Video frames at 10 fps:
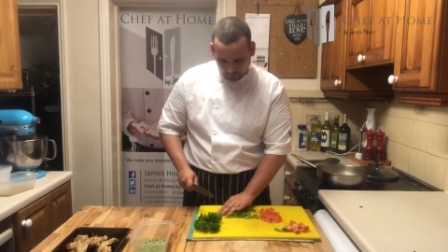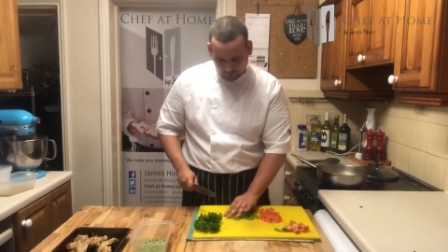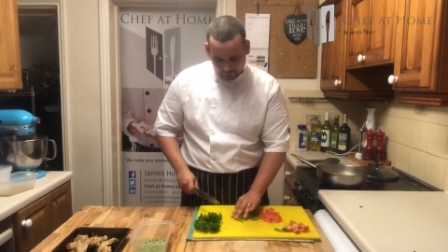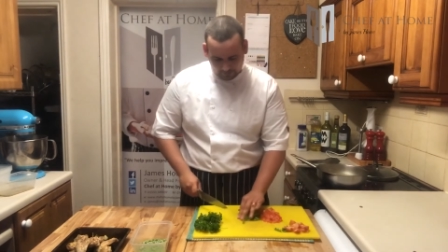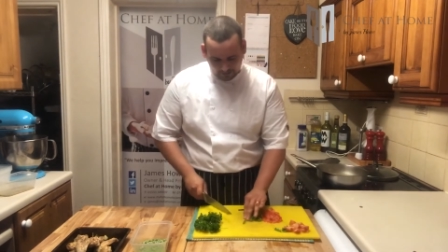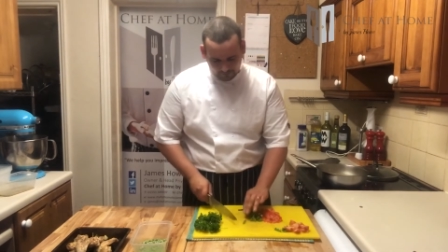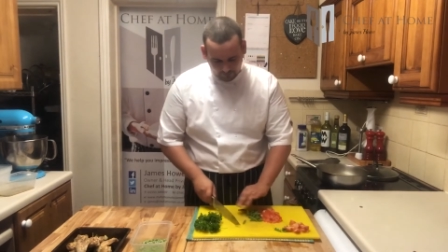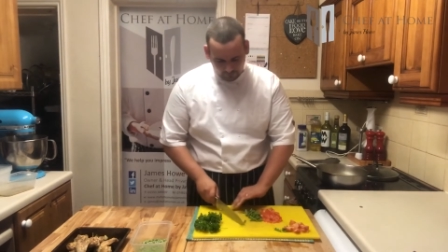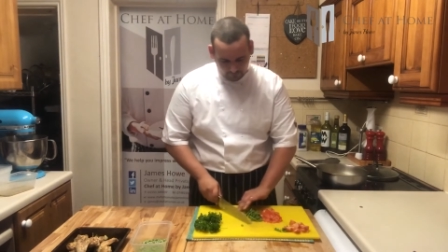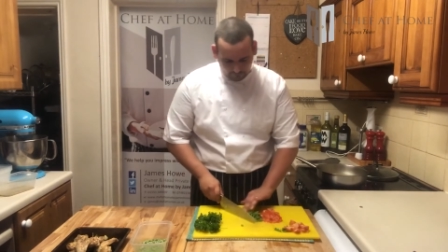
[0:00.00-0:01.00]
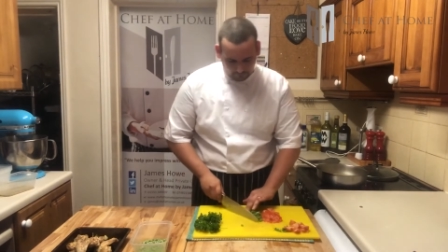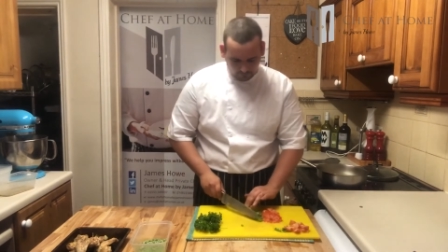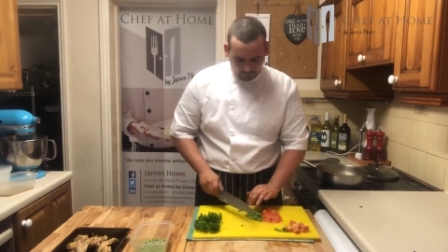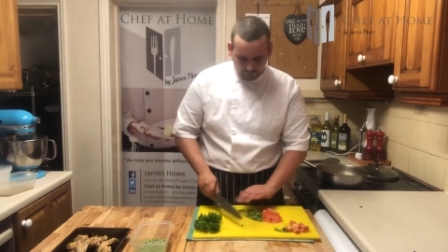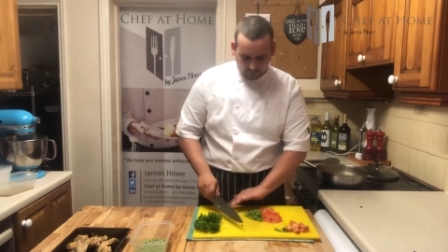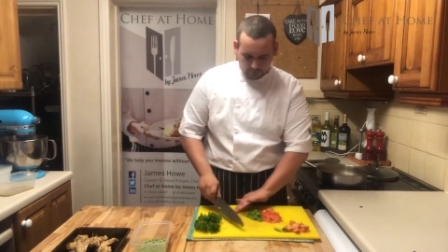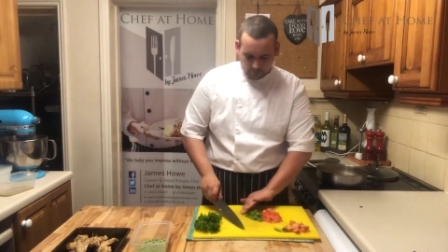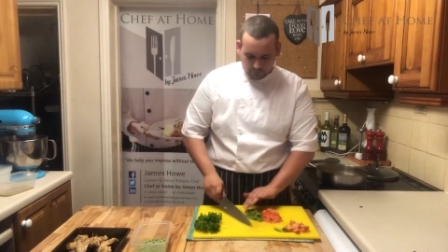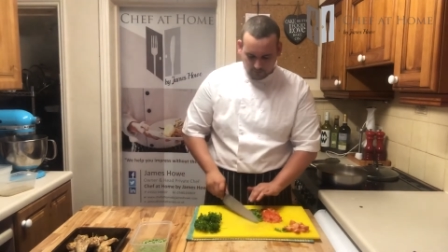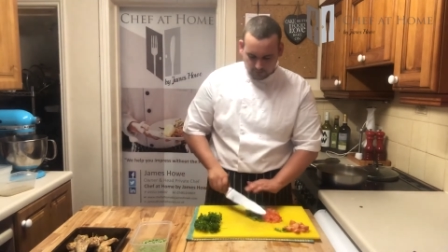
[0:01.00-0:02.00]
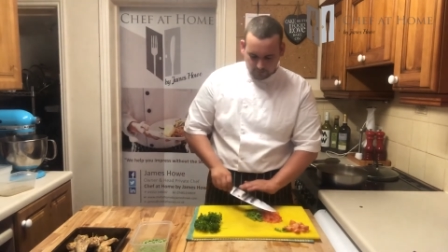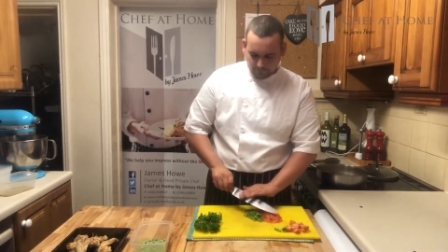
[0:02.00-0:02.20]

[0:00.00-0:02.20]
or paysan if you want to be technical about it.